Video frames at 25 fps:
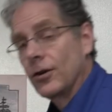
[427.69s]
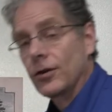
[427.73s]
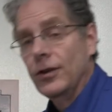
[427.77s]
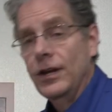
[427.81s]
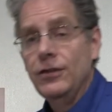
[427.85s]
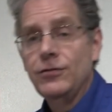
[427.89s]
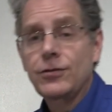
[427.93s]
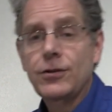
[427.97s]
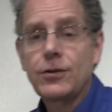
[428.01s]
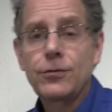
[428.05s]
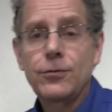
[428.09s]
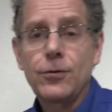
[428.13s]

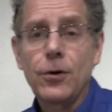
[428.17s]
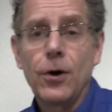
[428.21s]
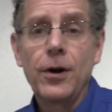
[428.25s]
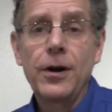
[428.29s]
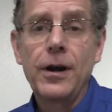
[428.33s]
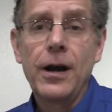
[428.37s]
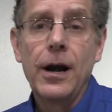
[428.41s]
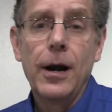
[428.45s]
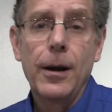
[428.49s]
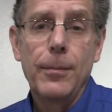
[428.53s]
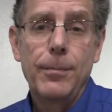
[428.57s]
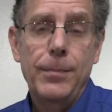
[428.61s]
these
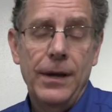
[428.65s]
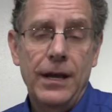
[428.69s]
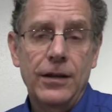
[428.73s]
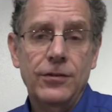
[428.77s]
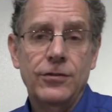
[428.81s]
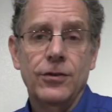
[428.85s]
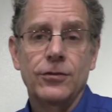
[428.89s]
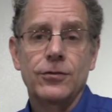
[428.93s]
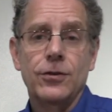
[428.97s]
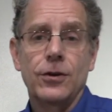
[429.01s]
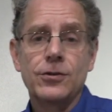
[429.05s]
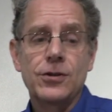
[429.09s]
extraordinary
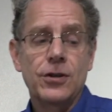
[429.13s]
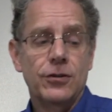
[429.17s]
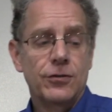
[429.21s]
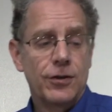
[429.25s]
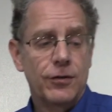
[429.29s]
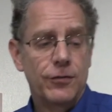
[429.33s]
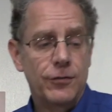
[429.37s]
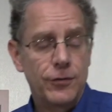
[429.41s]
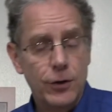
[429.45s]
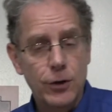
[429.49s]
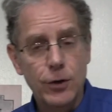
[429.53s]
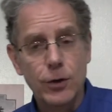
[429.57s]
pieces are just a
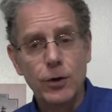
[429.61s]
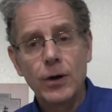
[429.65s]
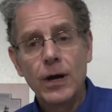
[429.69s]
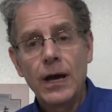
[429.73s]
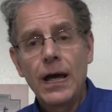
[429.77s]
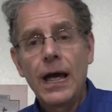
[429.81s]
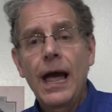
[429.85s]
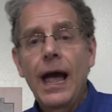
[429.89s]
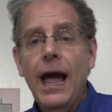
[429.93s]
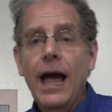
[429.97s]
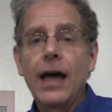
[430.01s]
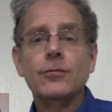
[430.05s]
few
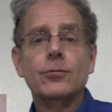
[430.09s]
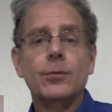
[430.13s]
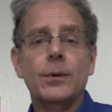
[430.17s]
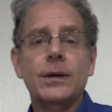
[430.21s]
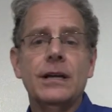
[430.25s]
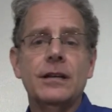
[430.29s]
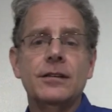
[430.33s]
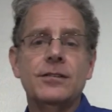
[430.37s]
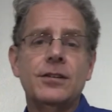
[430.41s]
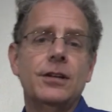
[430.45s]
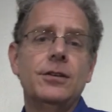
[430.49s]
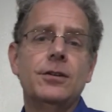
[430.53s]
as we
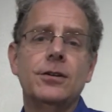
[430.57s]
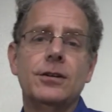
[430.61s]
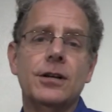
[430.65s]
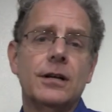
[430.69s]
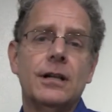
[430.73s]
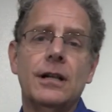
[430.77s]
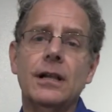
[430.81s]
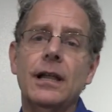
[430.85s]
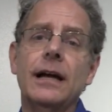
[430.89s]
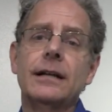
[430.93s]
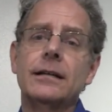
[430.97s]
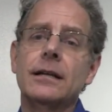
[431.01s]
continue to
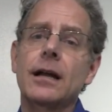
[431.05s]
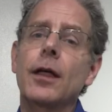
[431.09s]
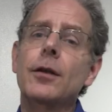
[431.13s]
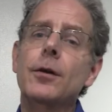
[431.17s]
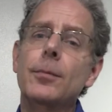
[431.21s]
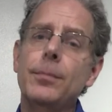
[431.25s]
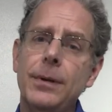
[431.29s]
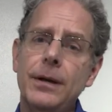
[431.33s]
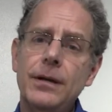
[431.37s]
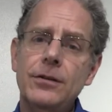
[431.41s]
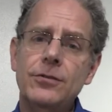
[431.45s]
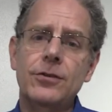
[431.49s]
collect other
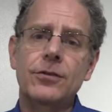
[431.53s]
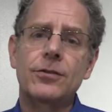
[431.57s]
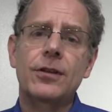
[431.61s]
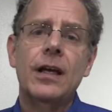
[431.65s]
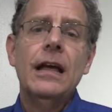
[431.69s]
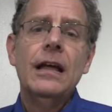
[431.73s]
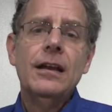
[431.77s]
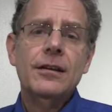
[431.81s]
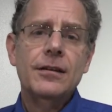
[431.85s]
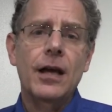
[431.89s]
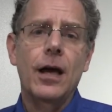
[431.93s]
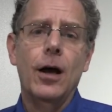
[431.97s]
pieces
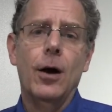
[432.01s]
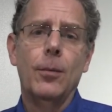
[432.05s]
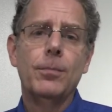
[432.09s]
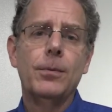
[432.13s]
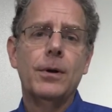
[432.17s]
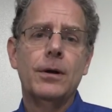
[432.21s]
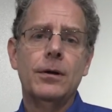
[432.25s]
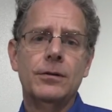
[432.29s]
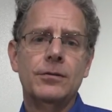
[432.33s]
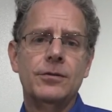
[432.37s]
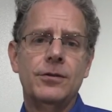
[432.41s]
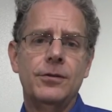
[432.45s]
to
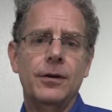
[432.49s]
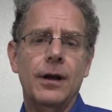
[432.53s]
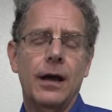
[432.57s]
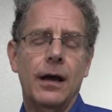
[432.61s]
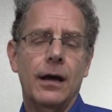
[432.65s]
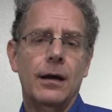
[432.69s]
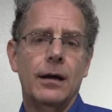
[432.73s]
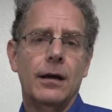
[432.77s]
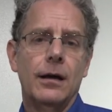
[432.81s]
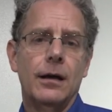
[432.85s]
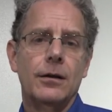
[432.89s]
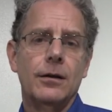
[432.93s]
help
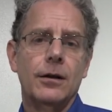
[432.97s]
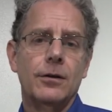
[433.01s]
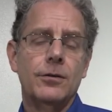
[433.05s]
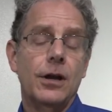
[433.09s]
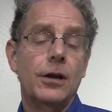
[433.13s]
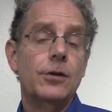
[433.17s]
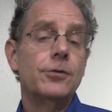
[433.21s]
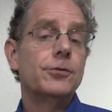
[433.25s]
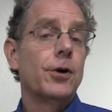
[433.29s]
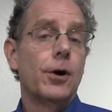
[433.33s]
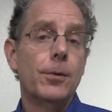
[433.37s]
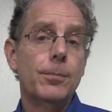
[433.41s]

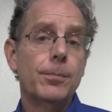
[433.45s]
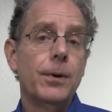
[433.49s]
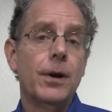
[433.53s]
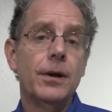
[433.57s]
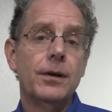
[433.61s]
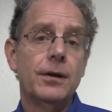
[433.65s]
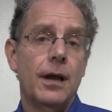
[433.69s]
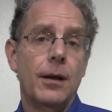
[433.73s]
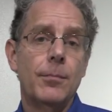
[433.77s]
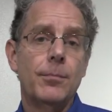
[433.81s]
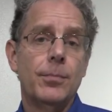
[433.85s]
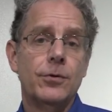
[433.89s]

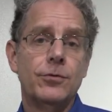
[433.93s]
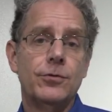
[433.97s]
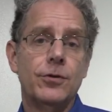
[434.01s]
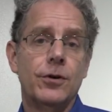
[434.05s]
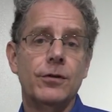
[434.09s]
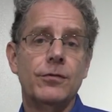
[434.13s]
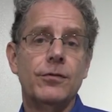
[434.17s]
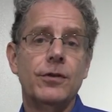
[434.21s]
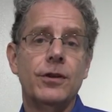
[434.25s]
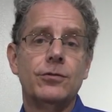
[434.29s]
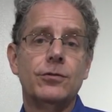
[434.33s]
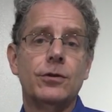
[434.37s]
interpret and
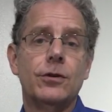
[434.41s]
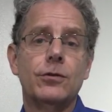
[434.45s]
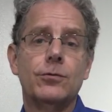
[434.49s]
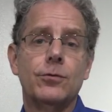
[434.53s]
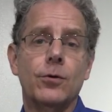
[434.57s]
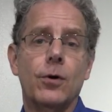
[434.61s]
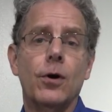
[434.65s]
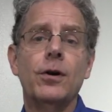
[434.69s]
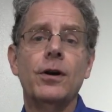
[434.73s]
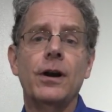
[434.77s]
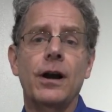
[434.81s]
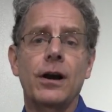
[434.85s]
preserve this
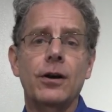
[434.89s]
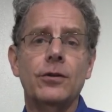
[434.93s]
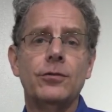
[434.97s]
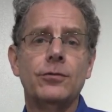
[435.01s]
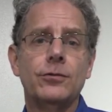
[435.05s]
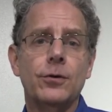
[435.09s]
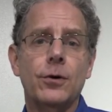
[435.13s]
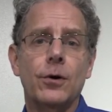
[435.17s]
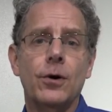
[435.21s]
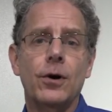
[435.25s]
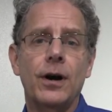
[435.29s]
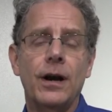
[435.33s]
extraordinary
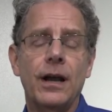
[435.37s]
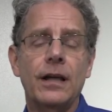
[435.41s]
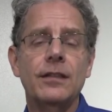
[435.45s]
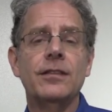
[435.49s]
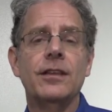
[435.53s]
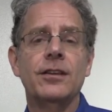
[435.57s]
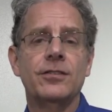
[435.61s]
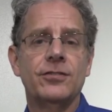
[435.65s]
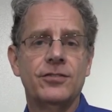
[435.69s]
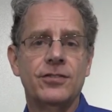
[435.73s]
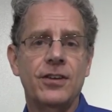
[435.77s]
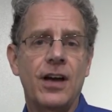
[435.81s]
story and
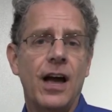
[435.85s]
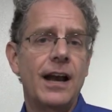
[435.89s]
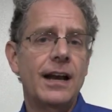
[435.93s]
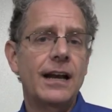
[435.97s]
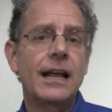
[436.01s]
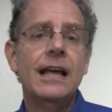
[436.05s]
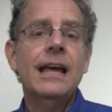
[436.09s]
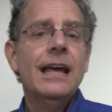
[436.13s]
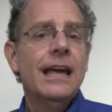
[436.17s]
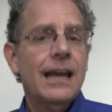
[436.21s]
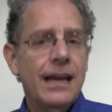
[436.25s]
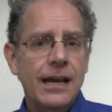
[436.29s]
this site
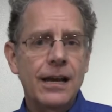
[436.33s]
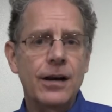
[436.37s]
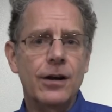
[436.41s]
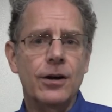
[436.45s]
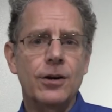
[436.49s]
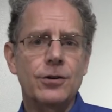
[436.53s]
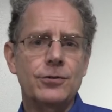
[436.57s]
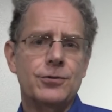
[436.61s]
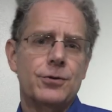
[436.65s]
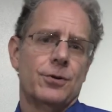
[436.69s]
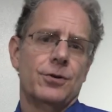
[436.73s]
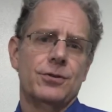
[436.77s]
here
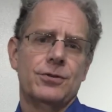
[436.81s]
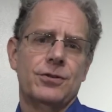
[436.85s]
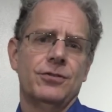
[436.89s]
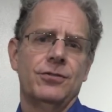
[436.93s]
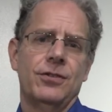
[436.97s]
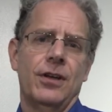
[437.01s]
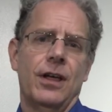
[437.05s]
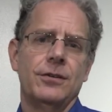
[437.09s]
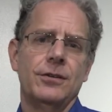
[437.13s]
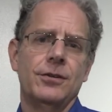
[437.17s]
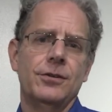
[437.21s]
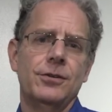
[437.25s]
at Georgia
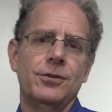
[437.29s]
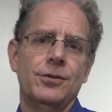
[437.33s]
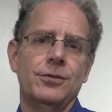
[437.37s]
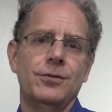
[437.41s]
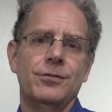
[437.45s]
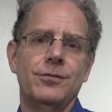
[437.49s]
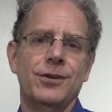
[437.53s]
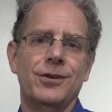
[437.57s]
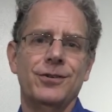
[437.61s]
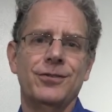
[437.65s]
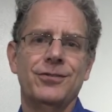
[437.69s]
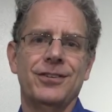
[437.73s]
Southern
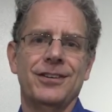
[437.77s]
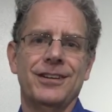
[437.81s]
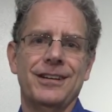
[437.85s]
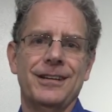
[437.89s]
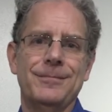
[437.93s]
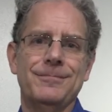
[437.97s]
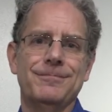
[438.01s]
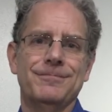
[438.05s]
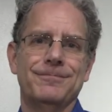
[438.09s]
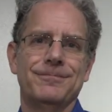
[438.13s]
University.